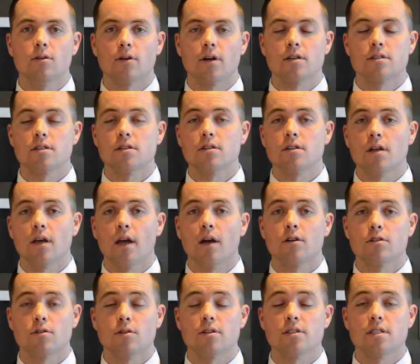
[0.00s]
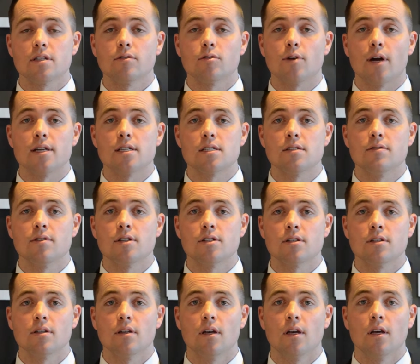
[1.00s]
or Arizona Civil Rights
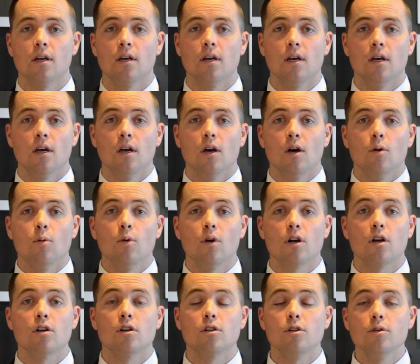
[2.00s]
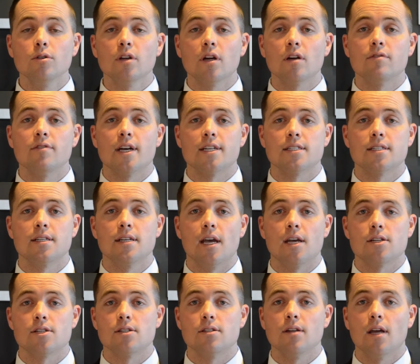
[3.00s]
Division will conclude their
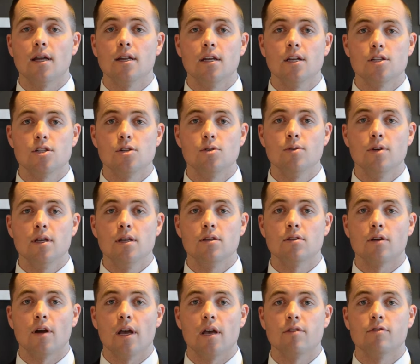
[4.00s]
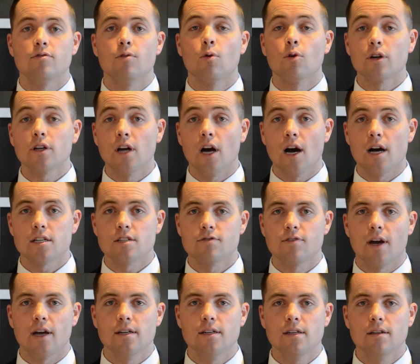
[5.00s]
investigation and issue either a for-cause
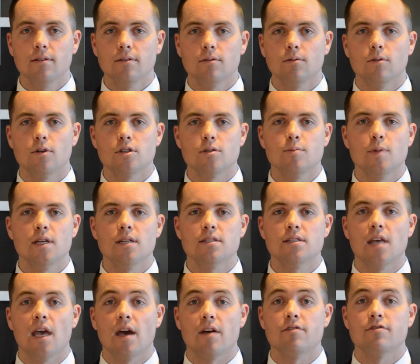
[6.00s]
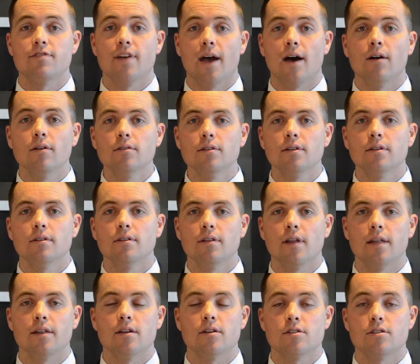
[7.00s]
finding, which means they have found
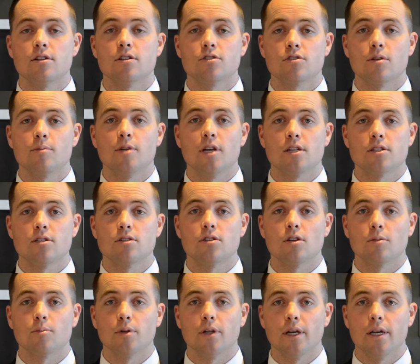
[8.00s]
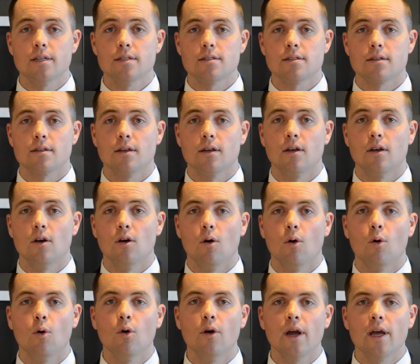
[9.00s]
that their discrimination took place,
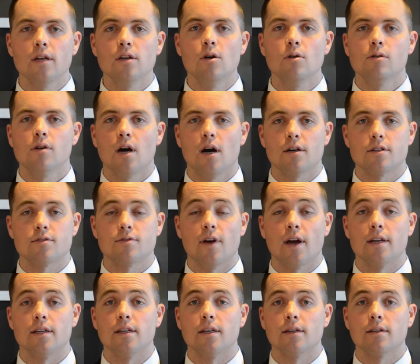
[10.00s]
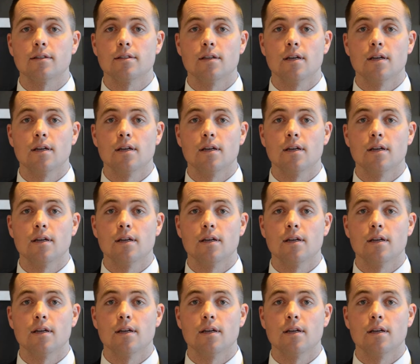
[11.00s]
or a no-cause finding.